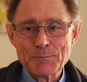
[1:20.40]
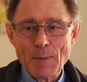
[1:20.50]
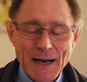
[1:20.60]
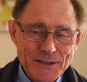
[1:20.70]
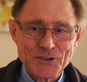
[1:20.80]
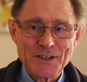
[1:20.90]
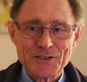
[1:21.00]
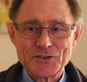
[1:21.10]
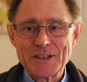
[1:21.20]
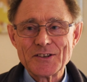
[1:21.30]
In my
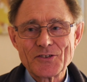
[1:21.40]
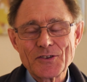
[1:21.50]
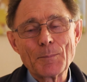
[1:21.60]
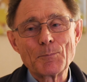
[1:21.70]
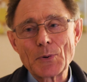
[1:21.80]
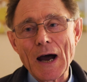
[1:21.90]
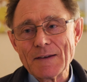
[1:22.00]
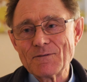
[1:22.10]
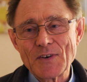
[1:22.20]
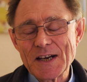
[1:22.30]
church is the
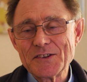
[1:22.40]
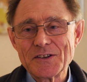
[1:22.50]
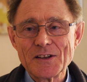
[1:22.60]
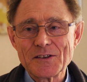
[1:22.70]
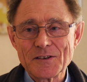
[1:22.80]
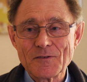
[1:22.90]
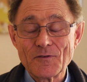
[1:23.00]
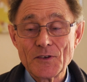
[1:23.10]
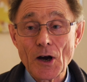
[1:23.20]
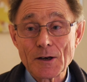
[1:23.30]
bright faces
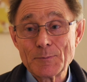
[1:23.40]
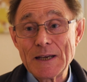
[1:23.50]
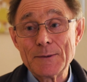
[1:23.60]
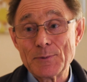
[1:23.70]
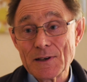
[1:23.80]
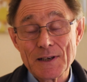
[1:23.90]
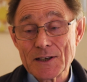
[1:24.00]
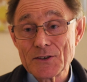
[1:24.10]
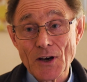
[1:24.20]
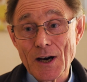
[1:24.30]
of young people in
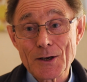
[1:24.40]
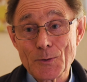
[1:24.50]
a dark